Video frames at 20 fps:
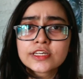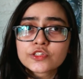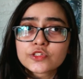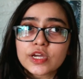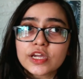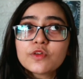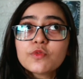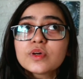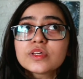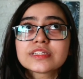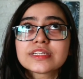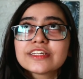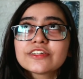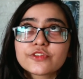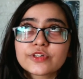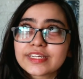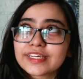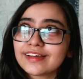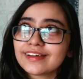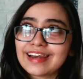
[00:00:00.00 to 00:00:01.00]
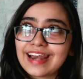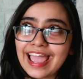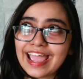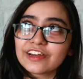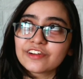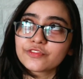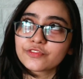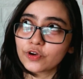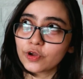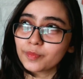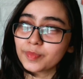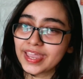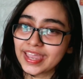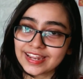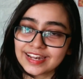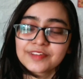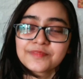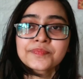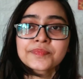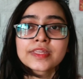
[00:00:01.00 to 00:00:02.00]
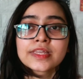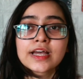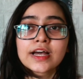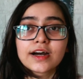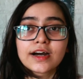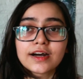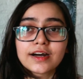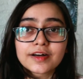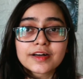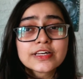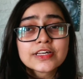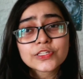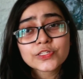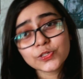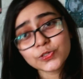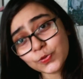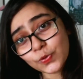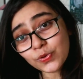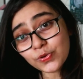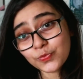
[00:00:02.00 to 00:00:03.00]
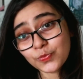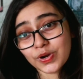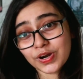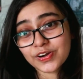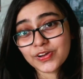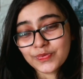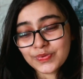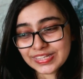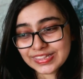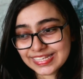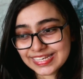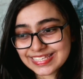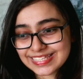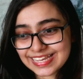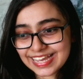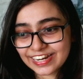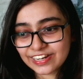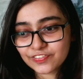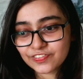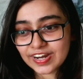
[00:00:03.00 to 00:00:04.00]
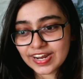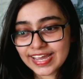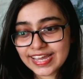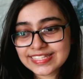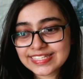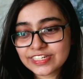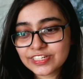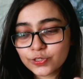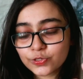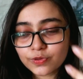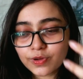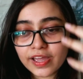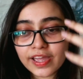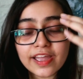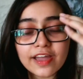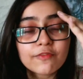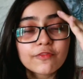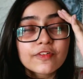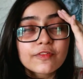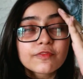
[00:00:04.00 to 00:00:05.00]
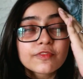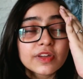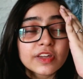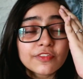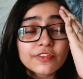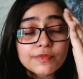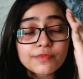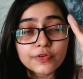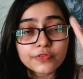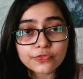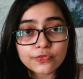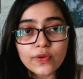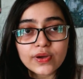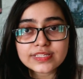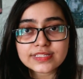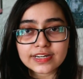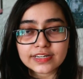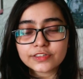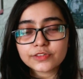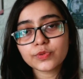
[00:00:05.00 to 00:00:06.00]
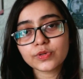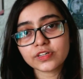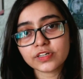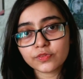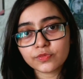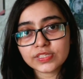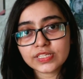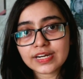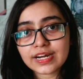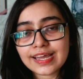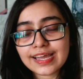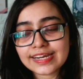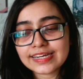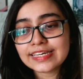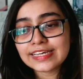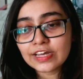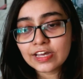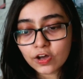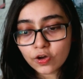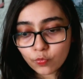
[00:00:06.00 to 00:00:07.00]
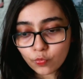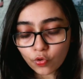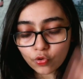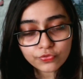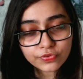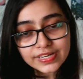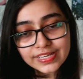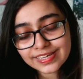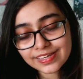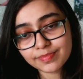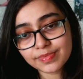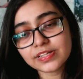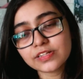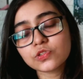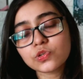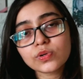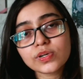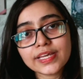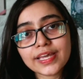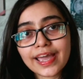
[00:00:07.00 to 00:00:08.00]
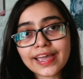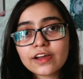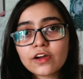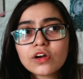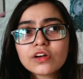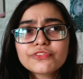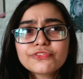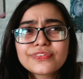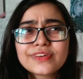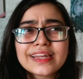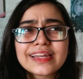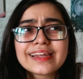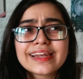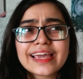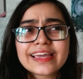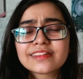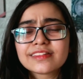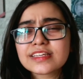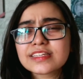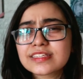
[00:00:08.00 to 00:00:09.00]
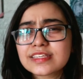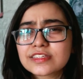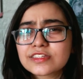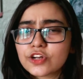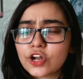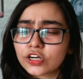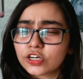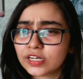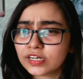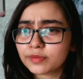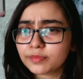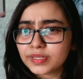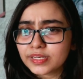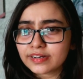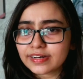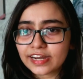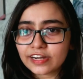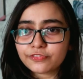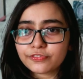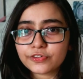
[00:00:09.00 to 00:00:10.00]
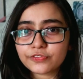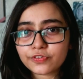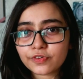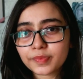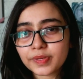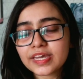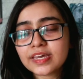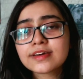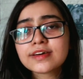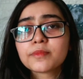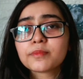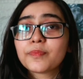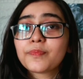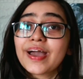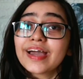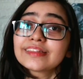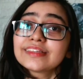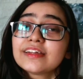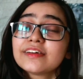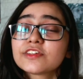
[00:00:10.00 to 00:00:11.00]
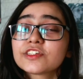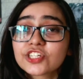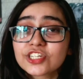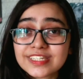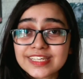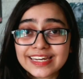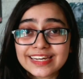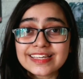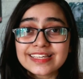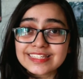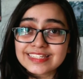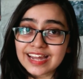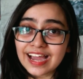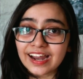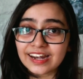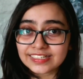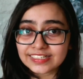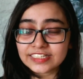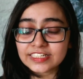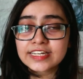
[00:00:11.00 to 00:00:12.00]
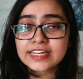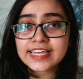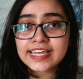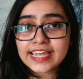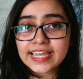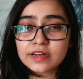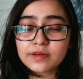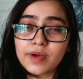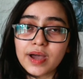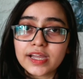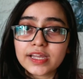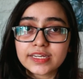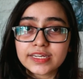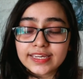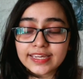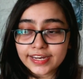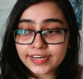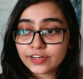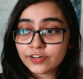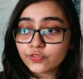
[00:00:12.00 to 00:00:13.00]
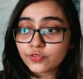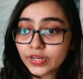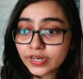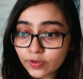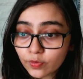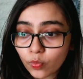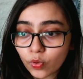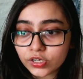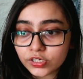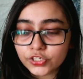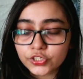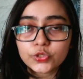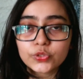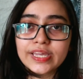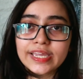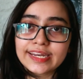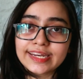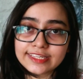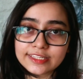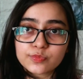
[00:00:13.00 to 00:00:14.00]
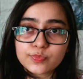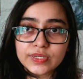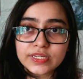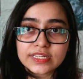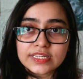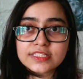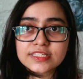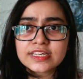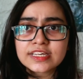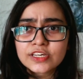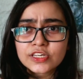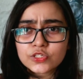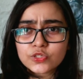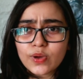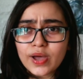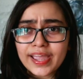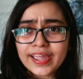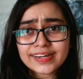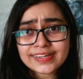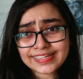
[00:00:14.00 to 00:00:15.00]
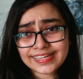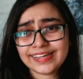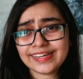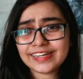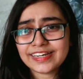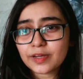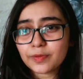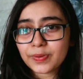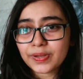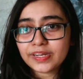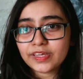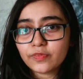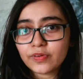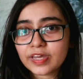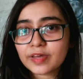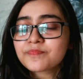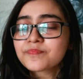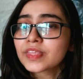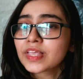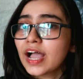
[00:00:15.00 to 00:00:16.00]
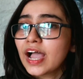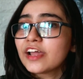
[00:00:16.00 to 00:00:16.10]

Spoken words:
So it was literally a client from hell. So don't work with these kind of clients. And even before I started working with a client, over emails only, I got a feeling like this is not going to be a right fit for me. But back then I was just getting started in marketing and I really wanted to gain experience. So I had taken it up anyway.